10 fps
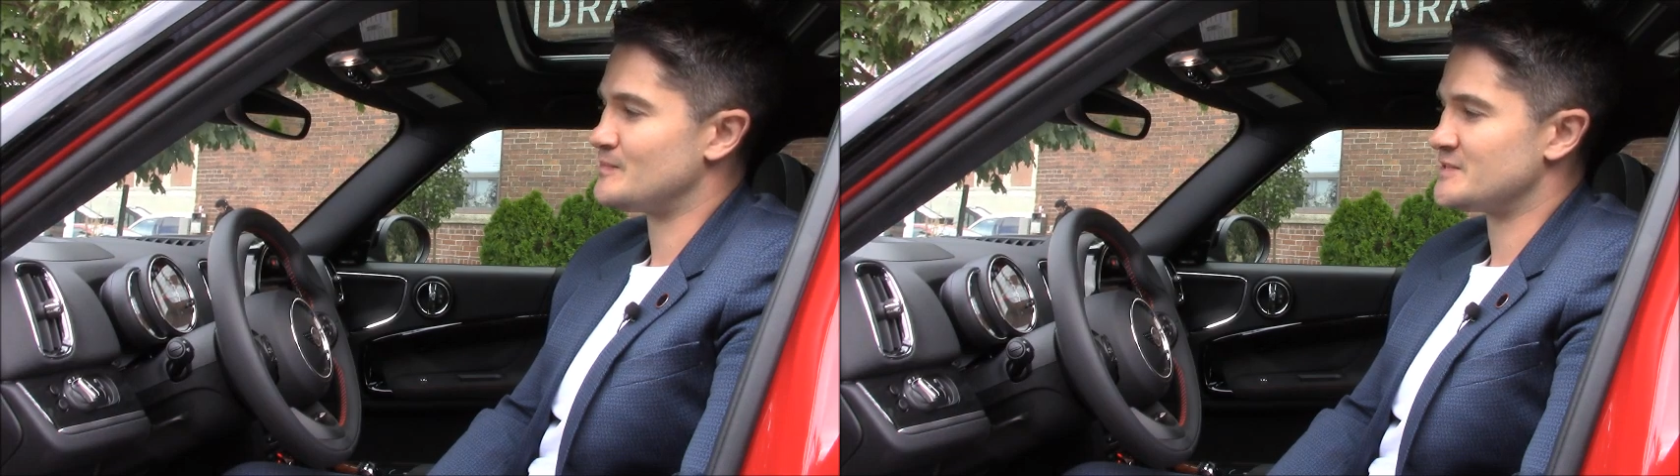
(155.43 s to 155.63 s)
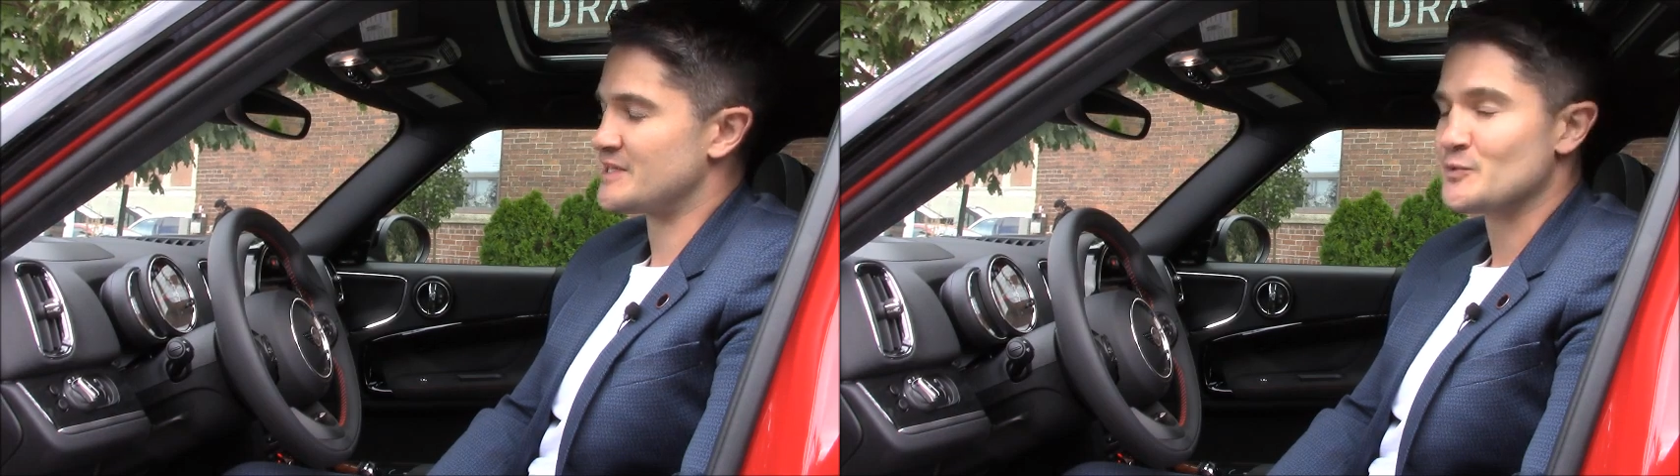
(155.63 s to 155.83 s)

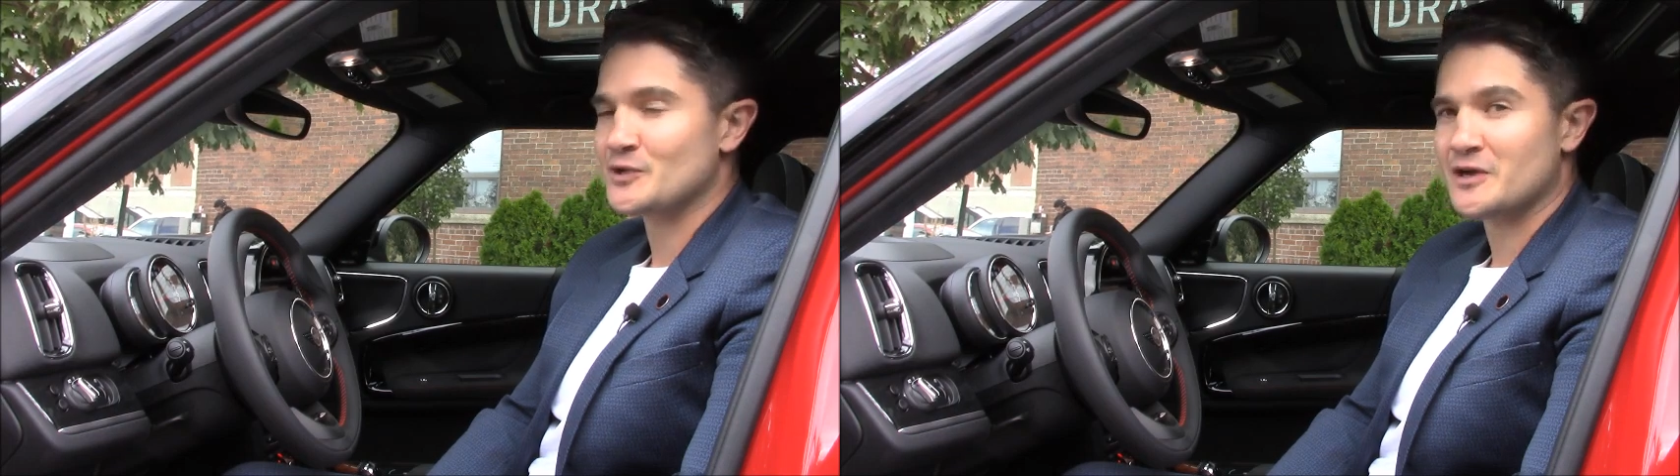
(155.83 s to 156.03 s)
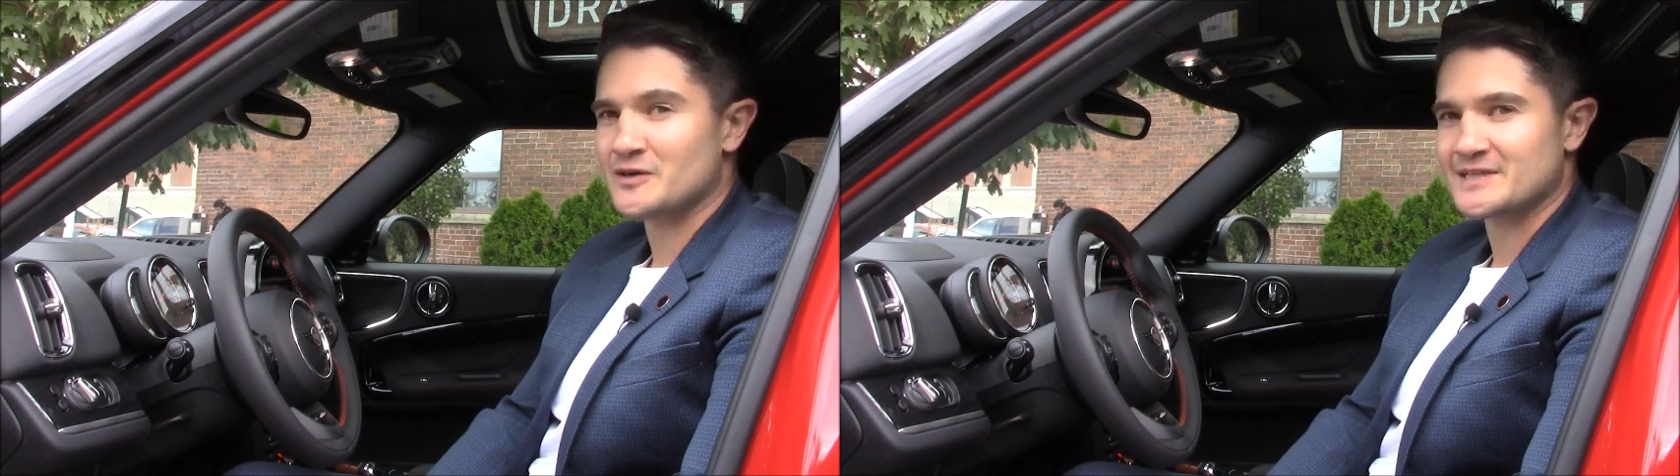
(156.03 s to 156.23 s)
see what
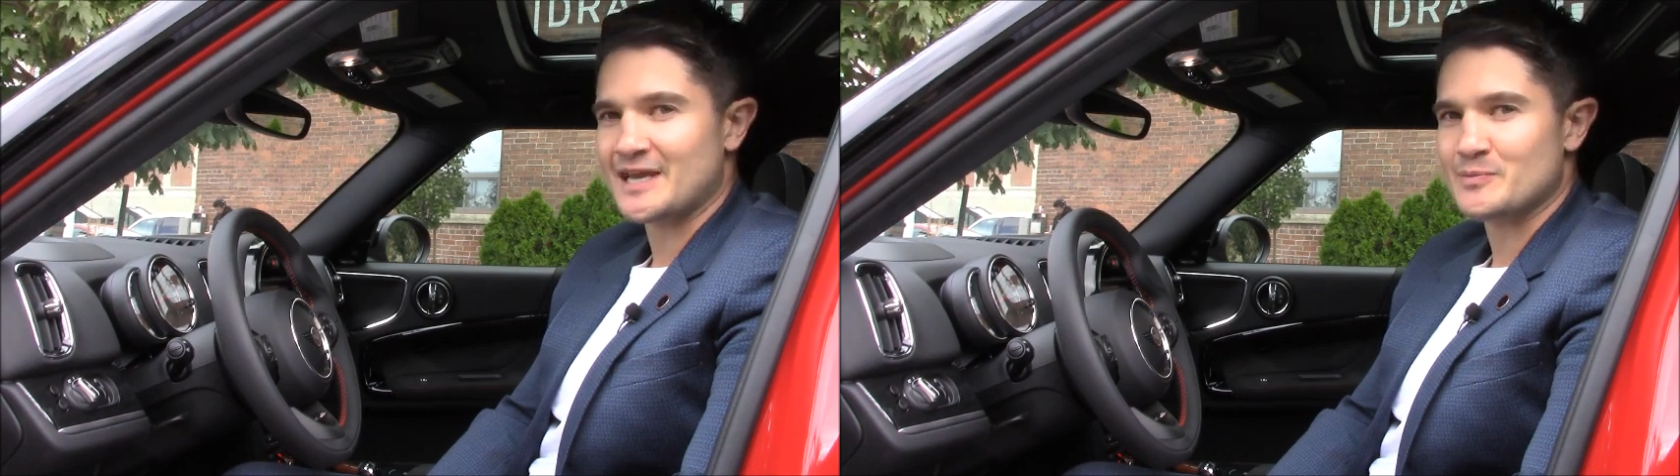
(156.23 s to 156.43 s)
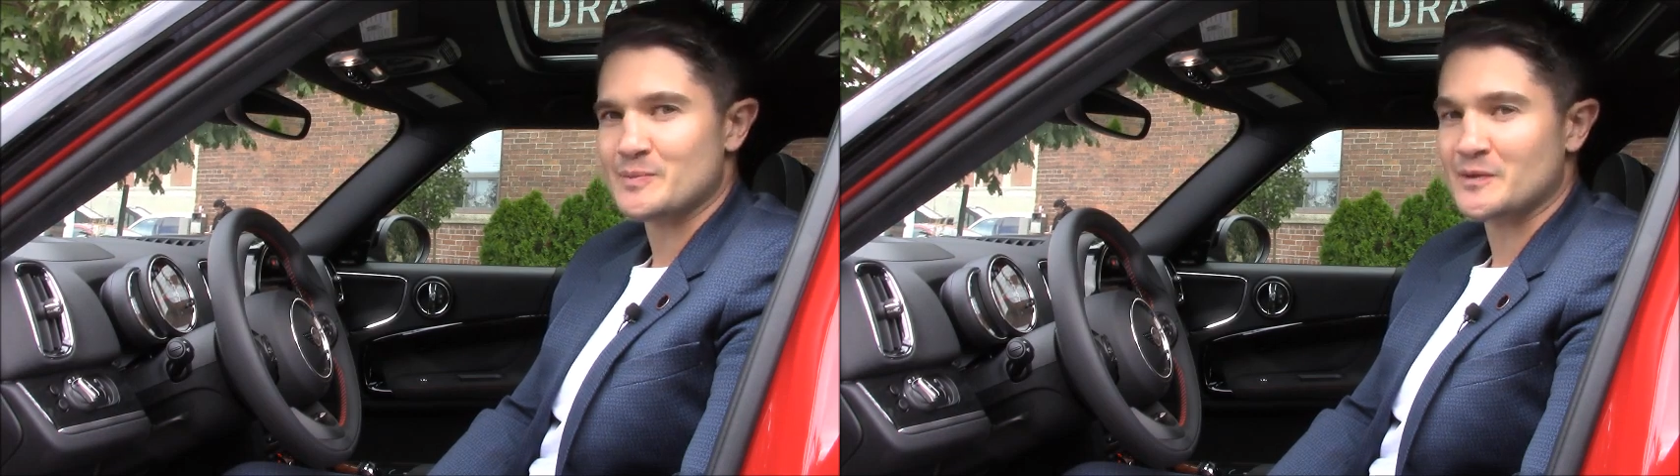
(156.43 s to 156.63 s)
the car's
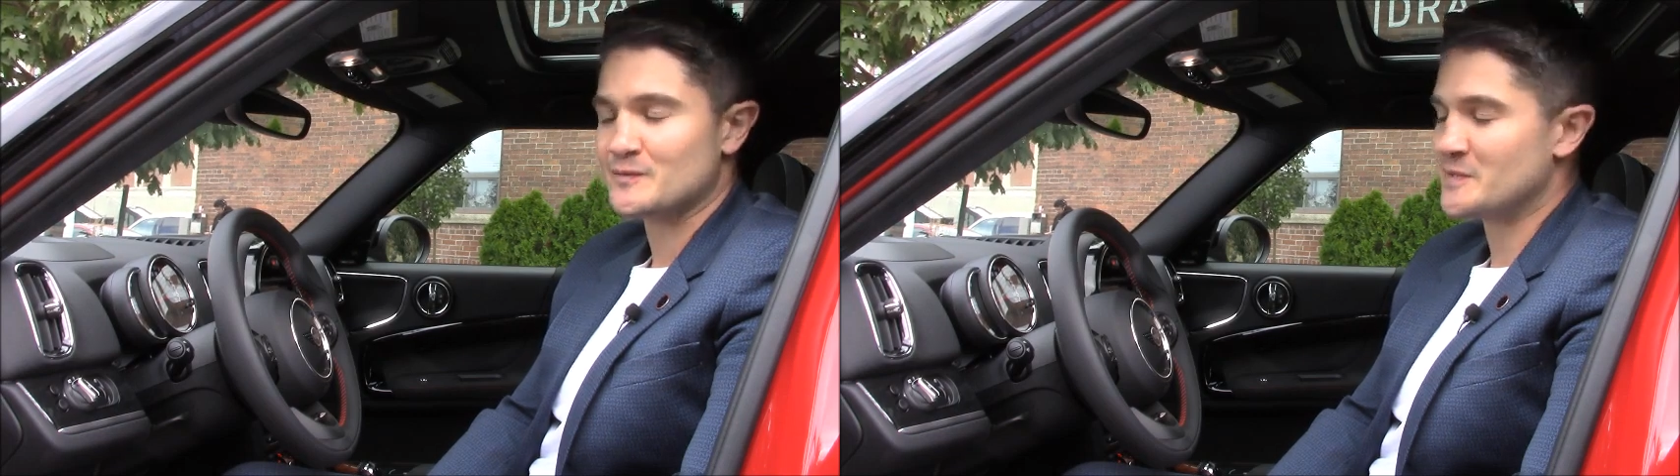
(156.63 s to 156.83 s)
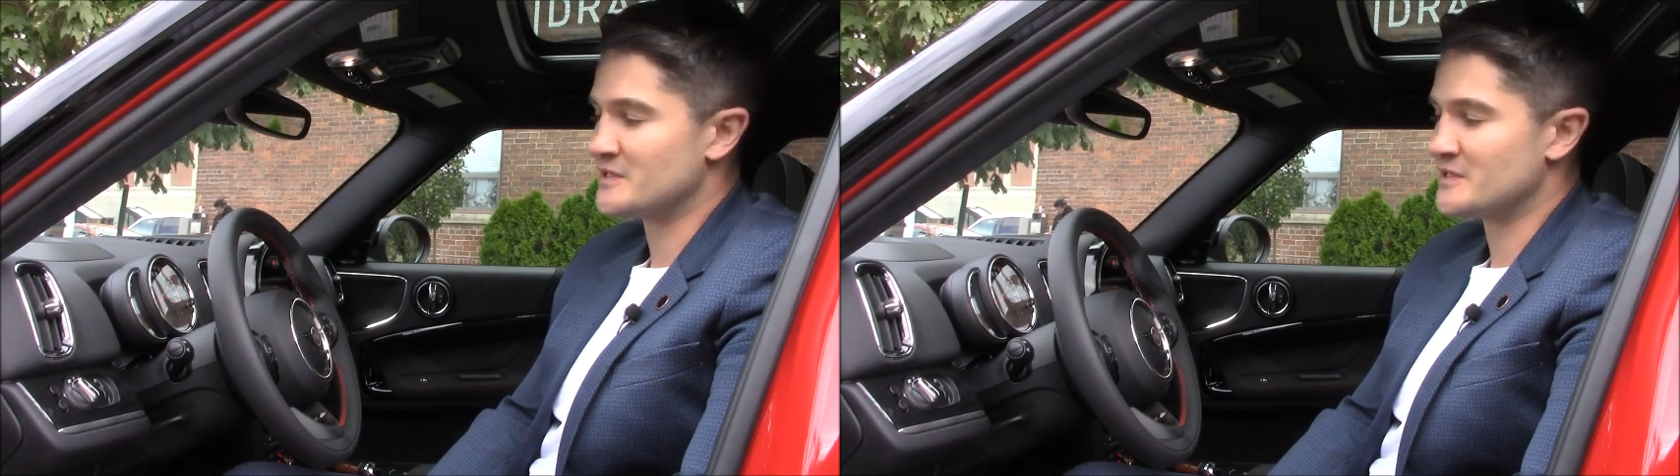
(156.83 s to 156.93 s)
capable of,